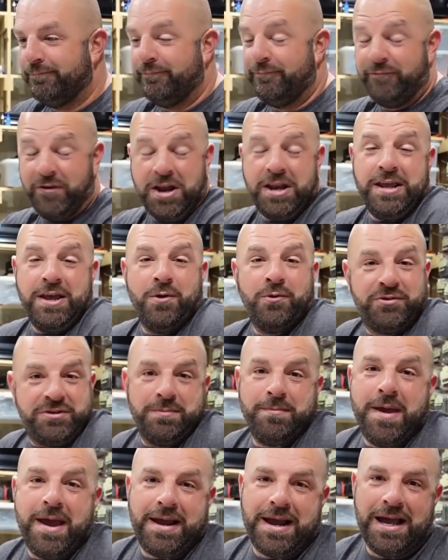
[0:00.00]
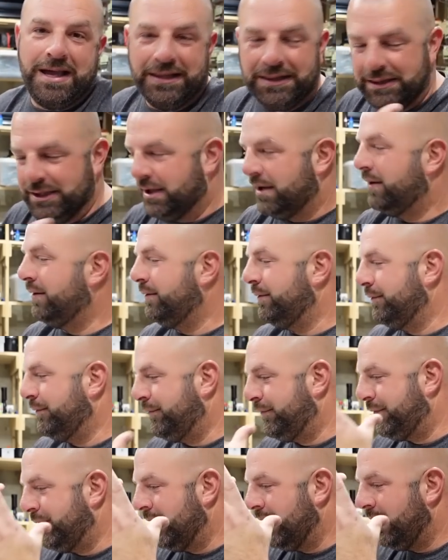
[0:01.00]
videos to make. I
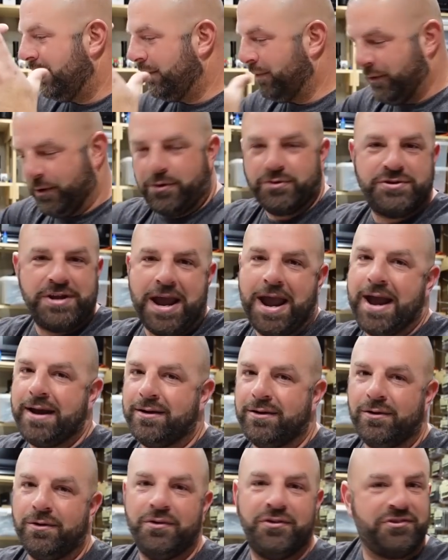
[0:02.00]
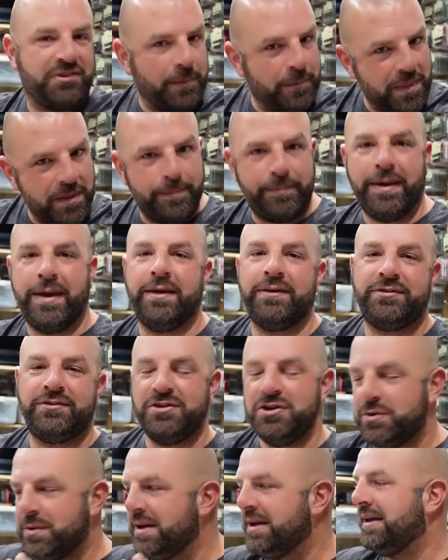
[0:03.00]
love their tackle, some of the best
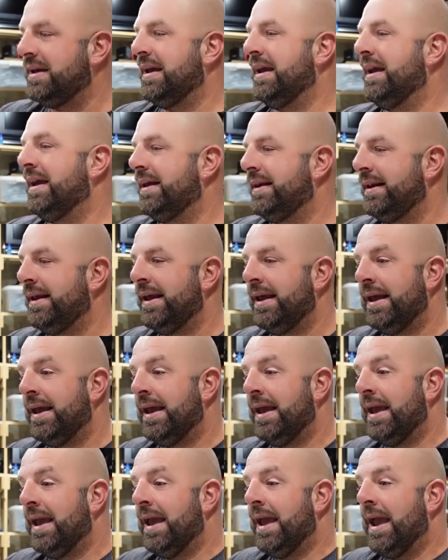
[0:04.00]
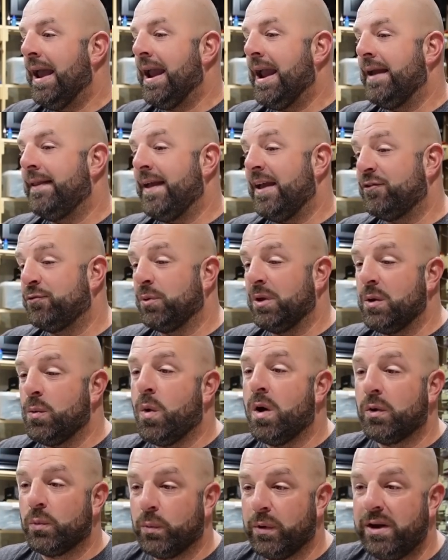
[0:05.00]
you can get. And that's really
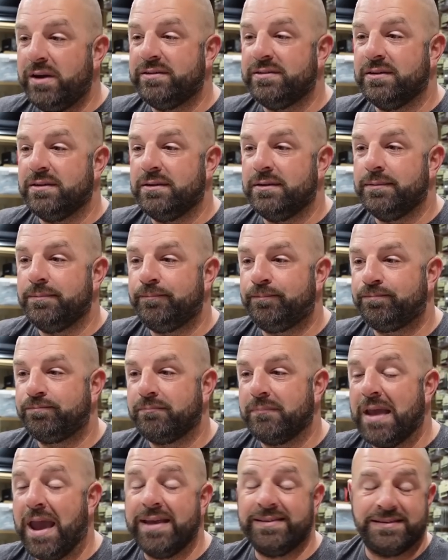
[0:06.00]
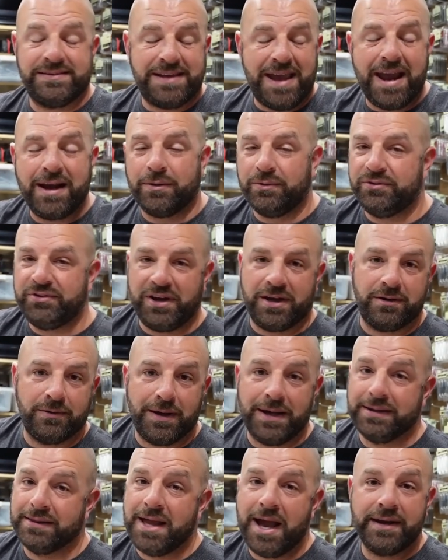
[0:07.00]
one reason, as a tackle channel,
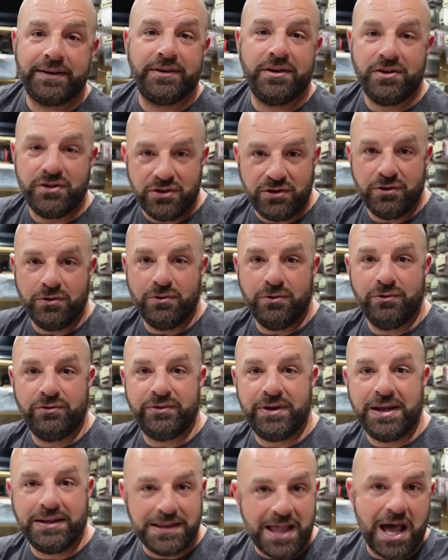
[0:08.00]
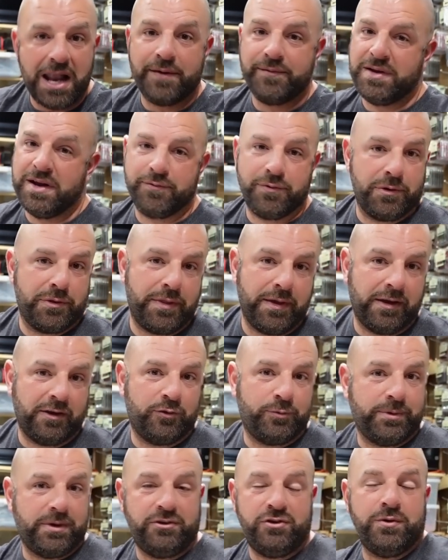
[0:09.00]
I like to use a lot of different
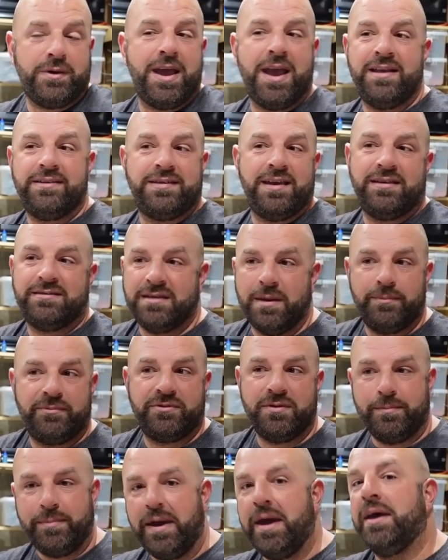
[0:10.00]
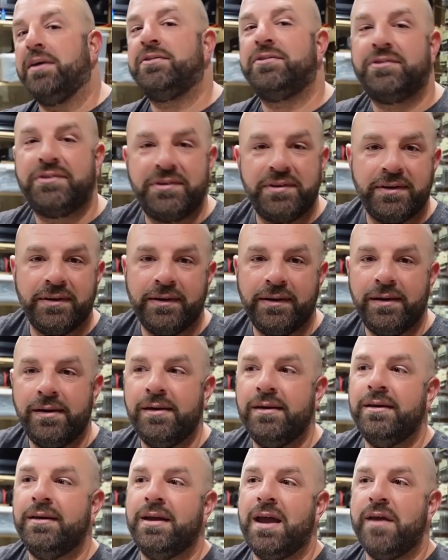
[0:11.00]
things. Because you can't say something's the best
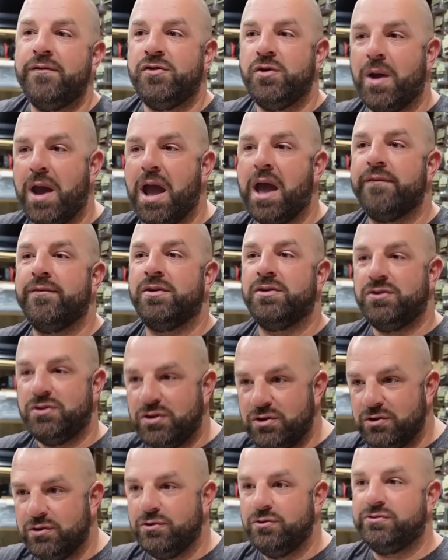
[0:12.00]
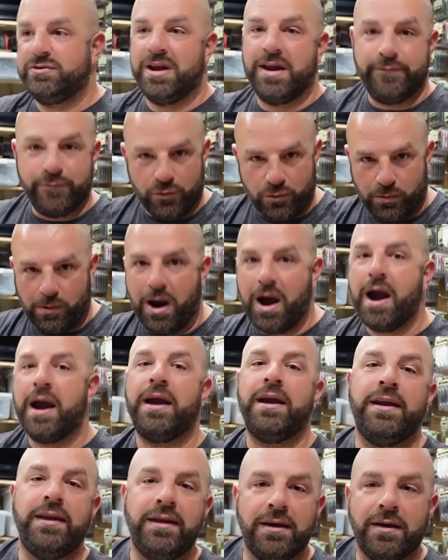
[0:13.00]
if you haven't used a
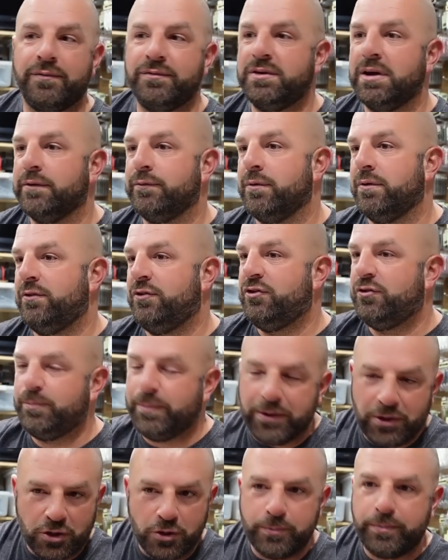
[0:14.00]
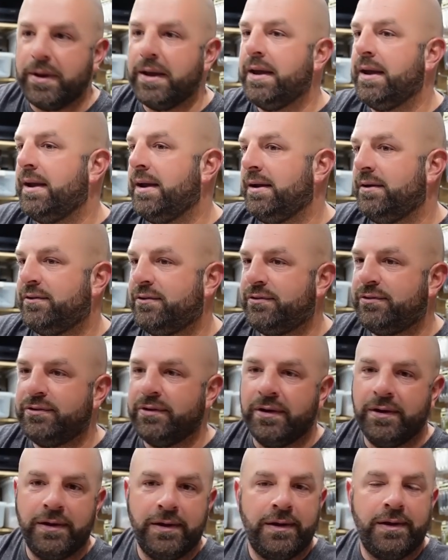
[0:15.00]
variety of different spinner baits,